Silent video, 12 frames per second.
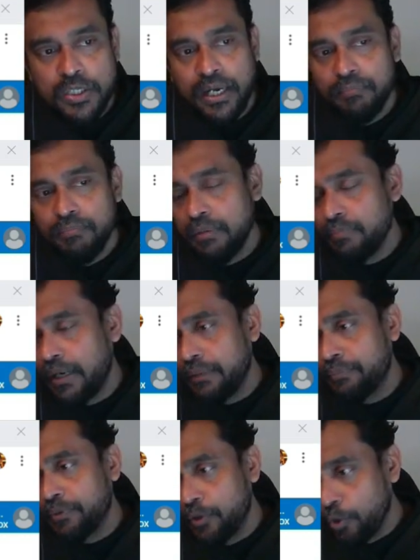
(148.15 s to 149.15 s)
shared by
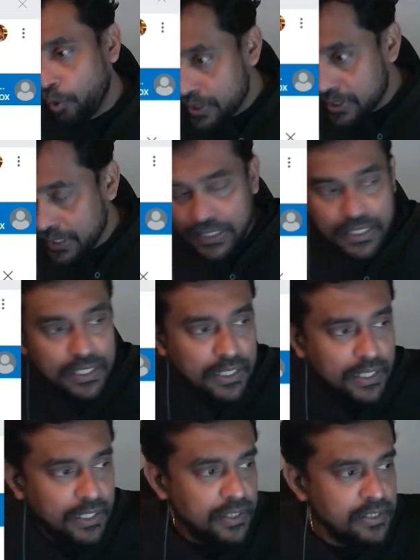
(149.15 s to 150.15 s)
multiple nodes in
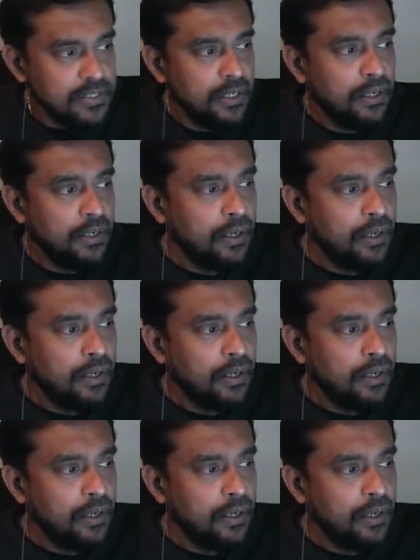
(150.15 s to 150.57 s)
containers.